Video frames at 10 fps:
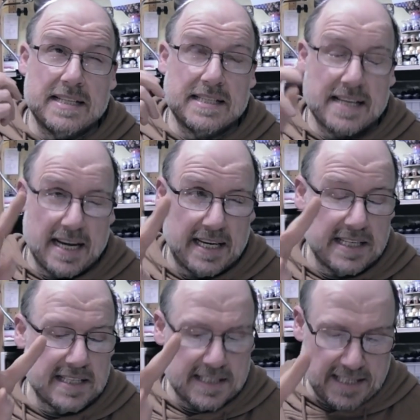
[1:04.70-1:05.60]

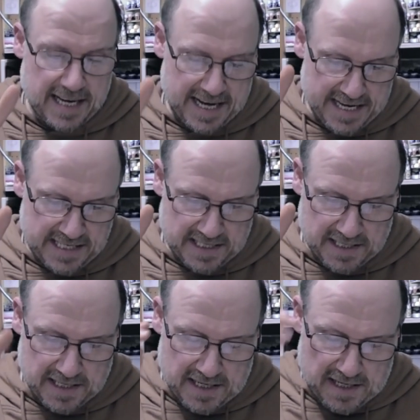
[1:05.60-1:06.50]
second lead,
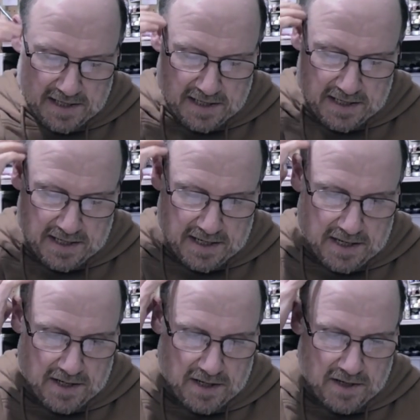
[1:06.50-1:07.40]

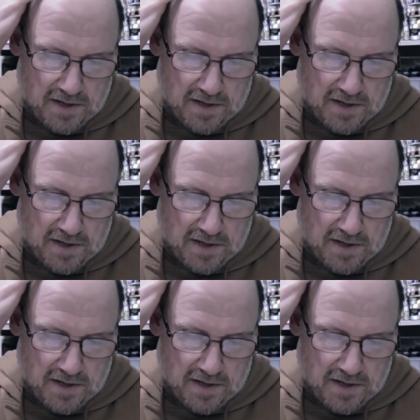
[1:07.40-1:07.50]
uh,